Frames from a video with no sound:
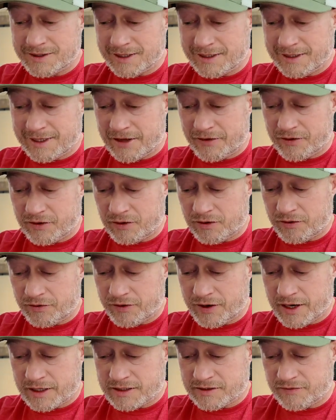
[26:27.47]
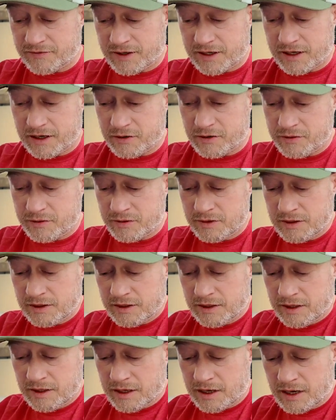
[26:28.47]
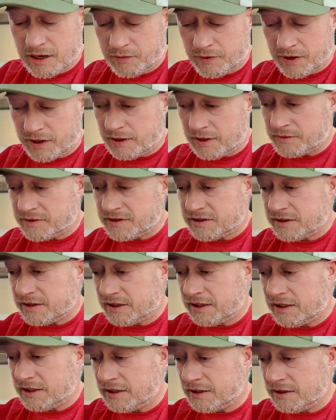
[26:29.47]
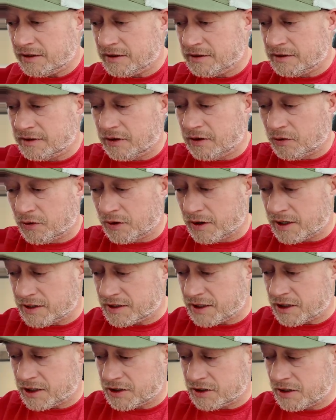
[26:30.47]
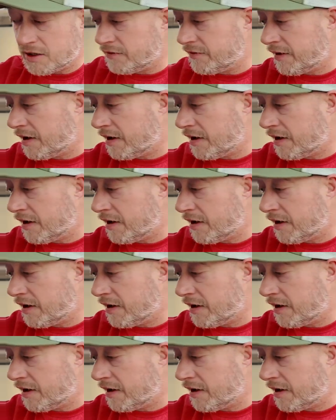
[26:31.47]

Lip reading: together on the next video when it comes to the organization of